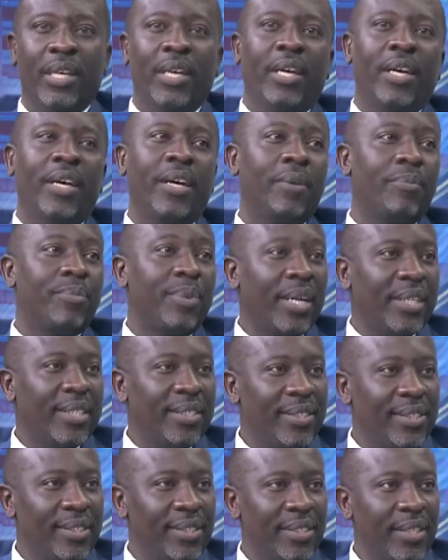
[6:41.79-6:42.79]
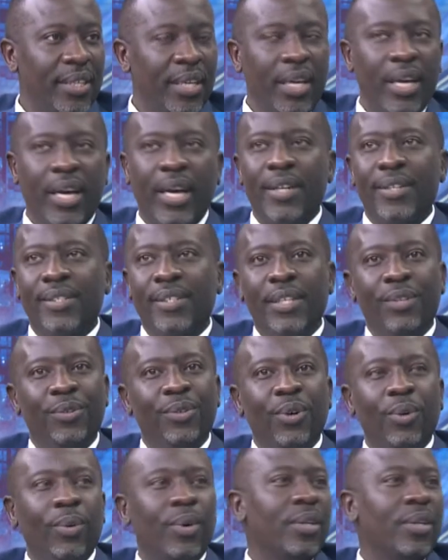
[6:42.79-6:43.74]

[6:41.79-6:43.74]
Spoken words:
practices and say, you know what,